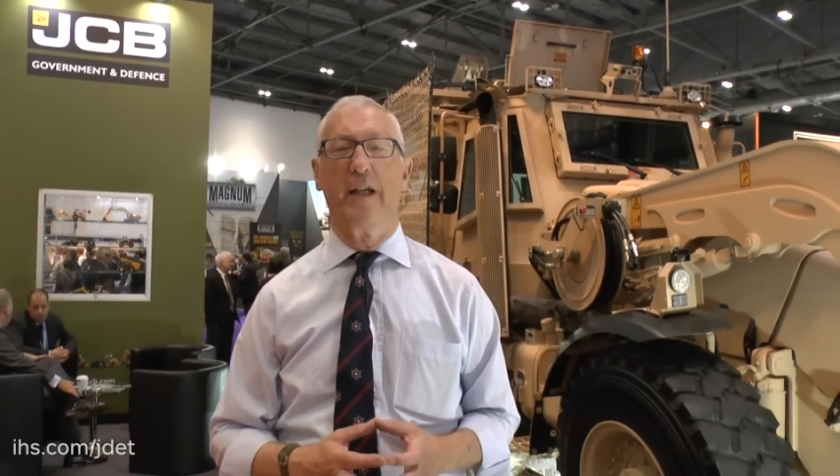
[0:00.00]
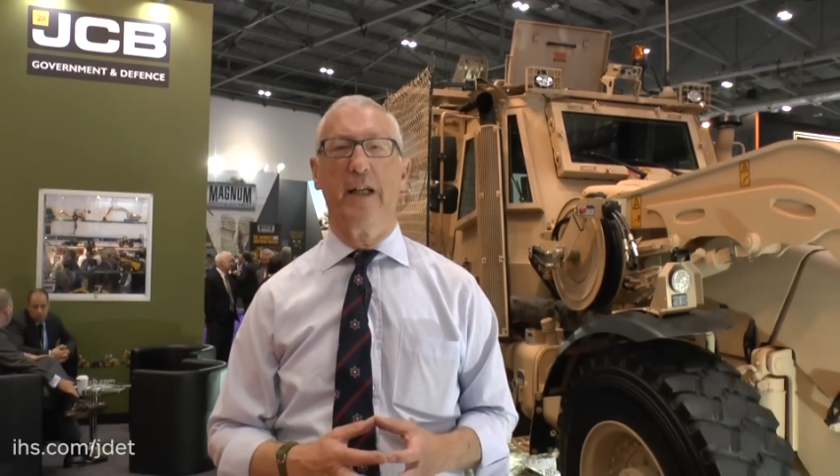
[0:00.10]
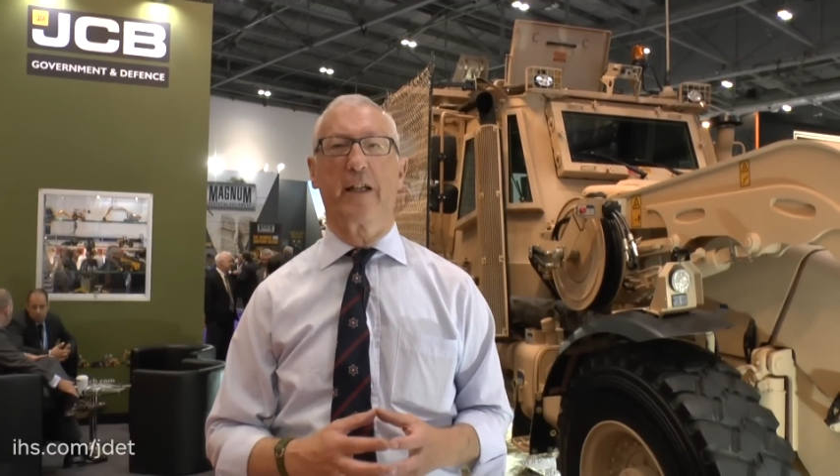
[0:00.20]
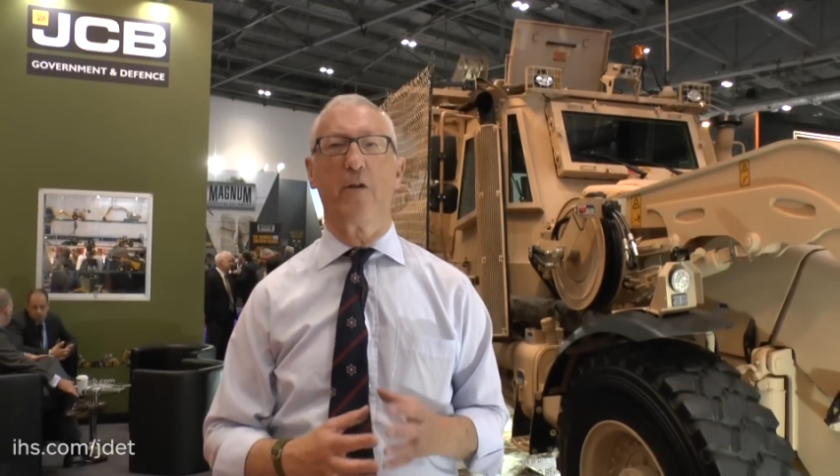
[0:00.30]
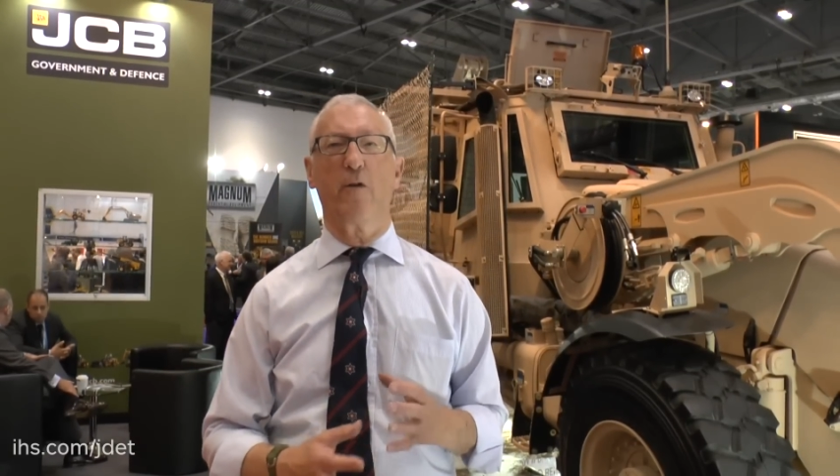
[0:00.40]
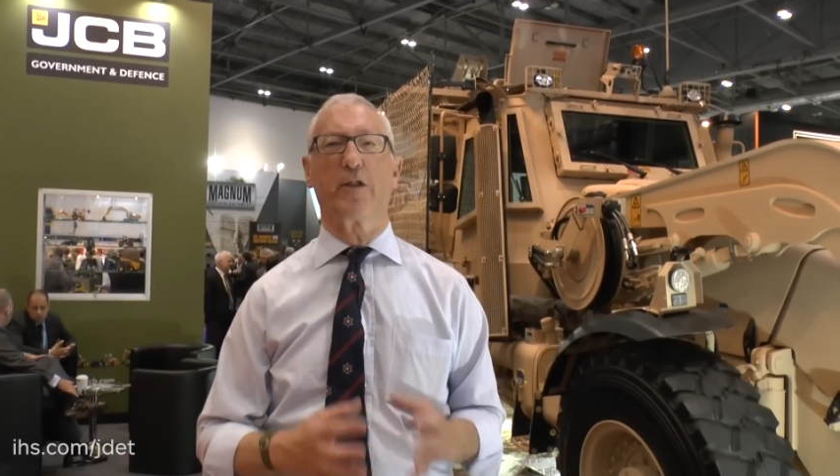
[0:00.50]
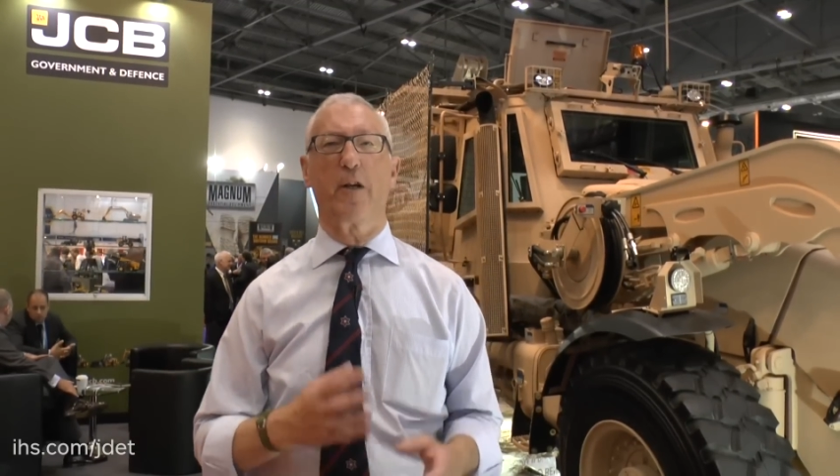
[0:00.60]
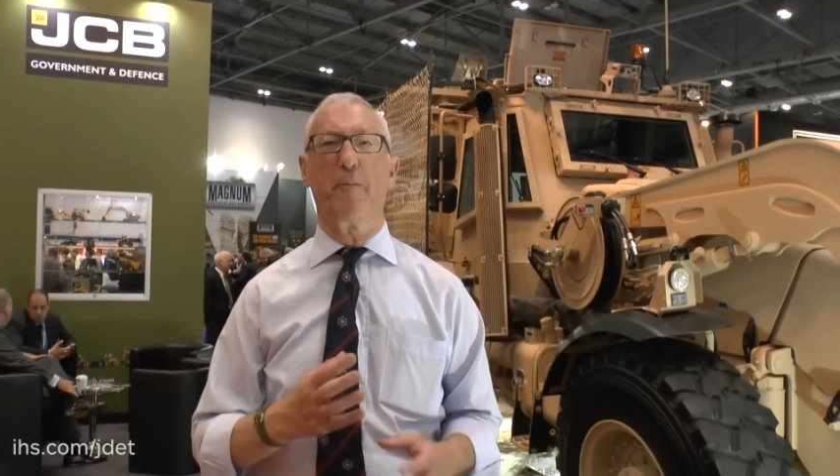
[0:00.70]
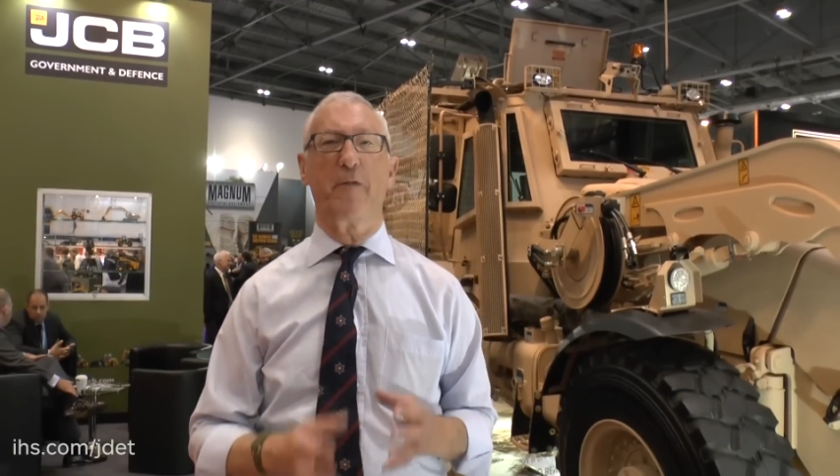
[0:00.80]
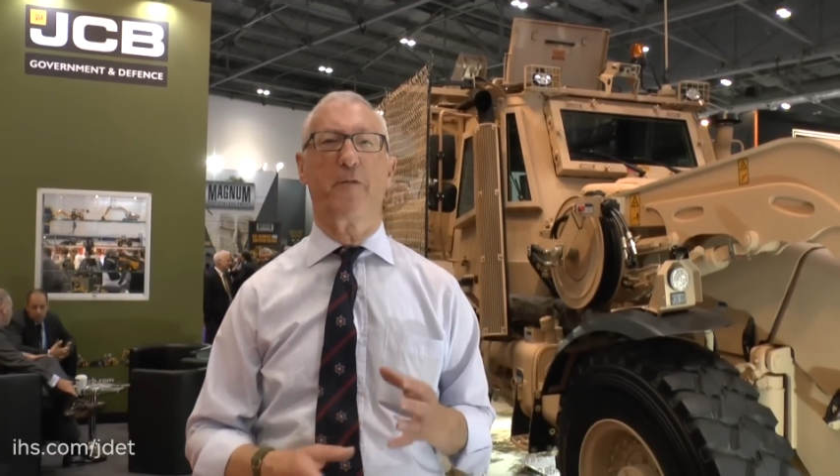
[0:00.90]
It can
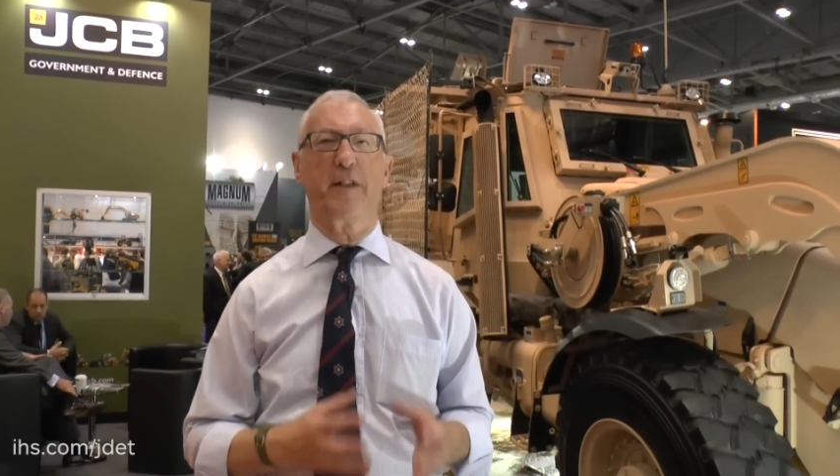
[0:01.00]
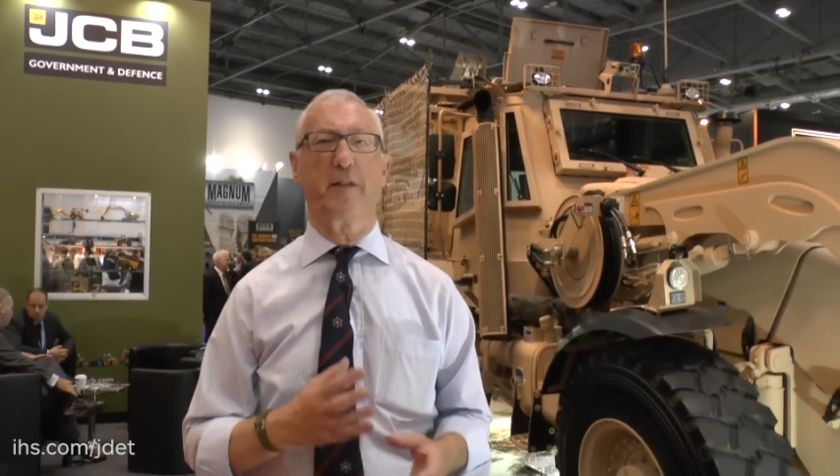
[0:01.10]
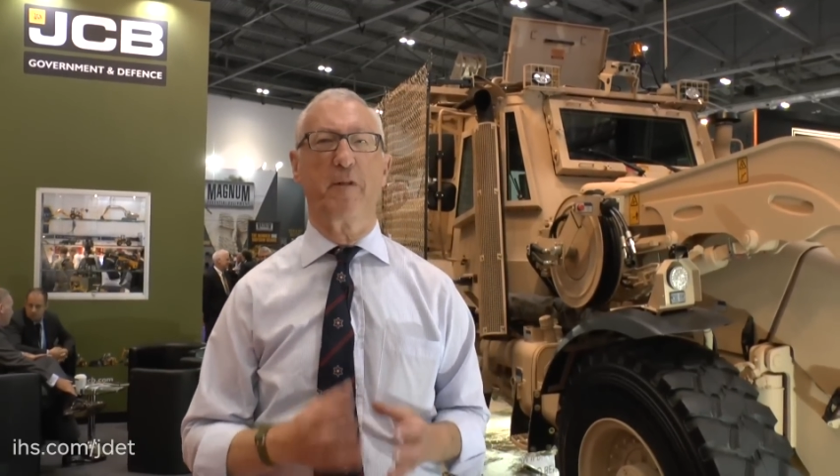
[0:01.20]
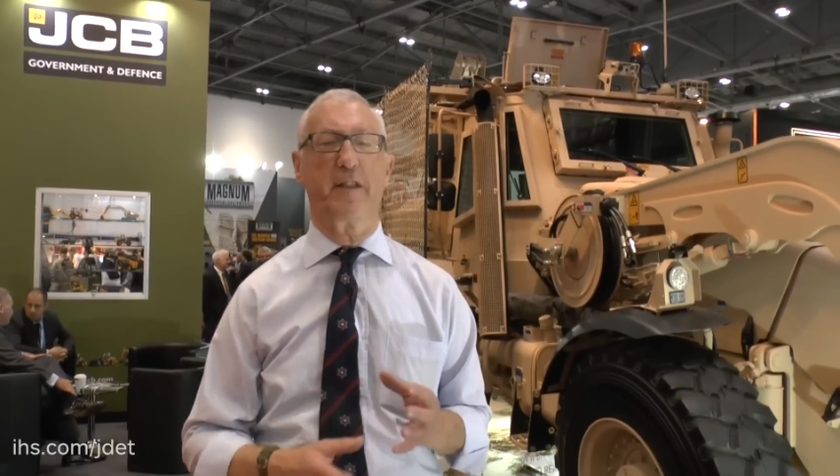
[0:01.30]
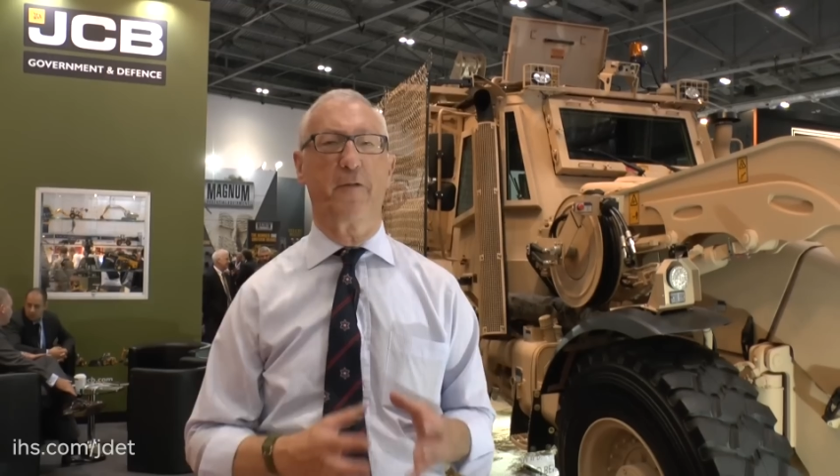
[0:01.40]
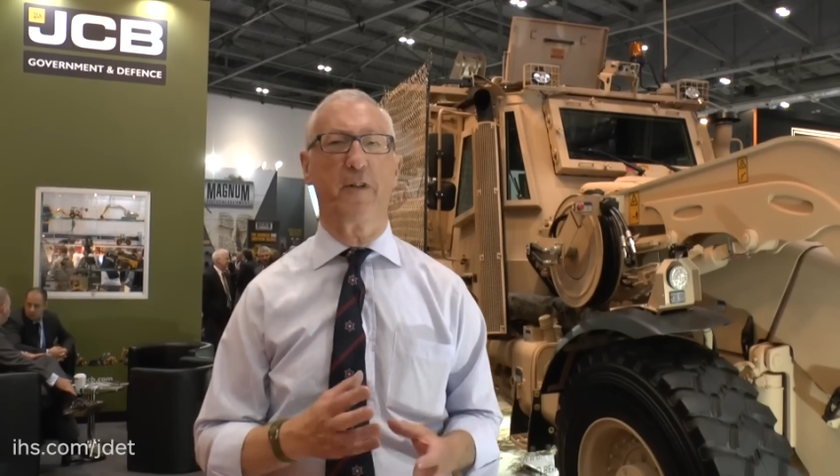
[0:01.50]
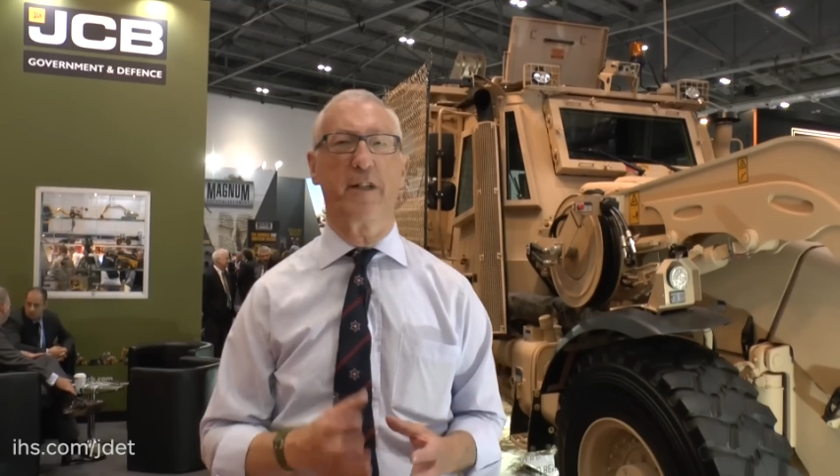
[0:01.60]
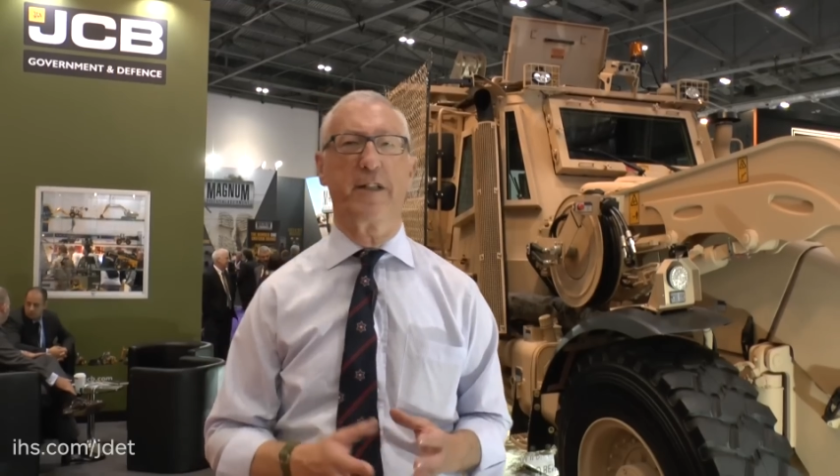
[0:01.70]
also be fitted with different